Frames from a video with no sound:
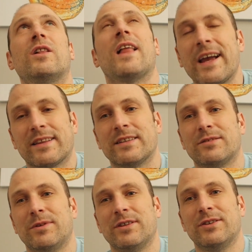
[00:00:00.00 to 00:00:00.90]
you like
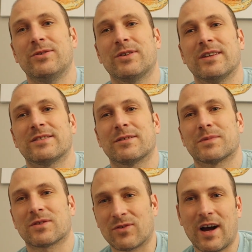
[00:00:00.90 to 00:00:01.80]
this video. You can
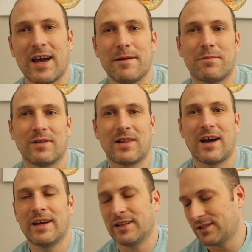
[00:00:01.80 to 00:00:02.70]
subscribe,
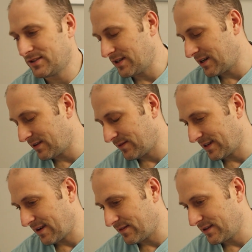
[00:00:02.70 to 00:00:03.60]
like, share,
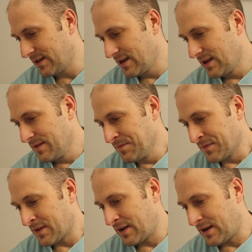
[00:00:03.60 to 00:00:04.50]
whatever.
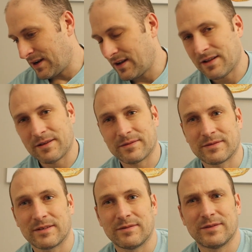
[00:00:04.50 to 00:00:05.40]
I'm
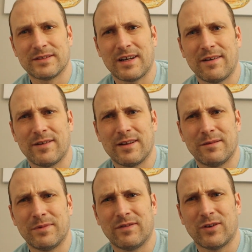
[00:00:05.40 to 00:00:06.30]

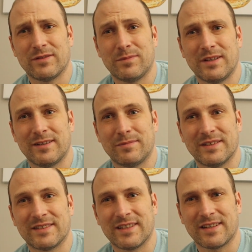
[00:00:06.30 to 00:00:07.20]
a little
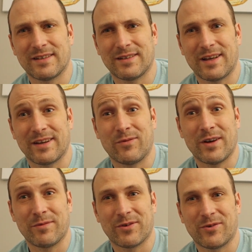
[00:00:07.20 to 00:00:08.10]
bit sick, like
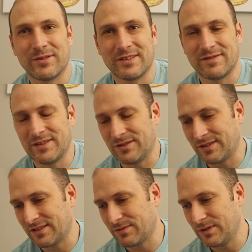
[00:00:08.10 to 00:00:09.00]
when I'm recording this video
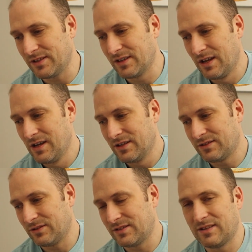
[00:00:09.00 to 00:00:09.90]
this week,
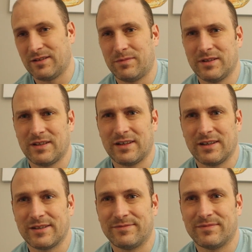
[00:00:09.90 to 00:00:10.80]
so it's a little bit
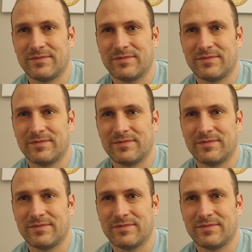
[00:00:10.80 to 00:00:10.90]
like,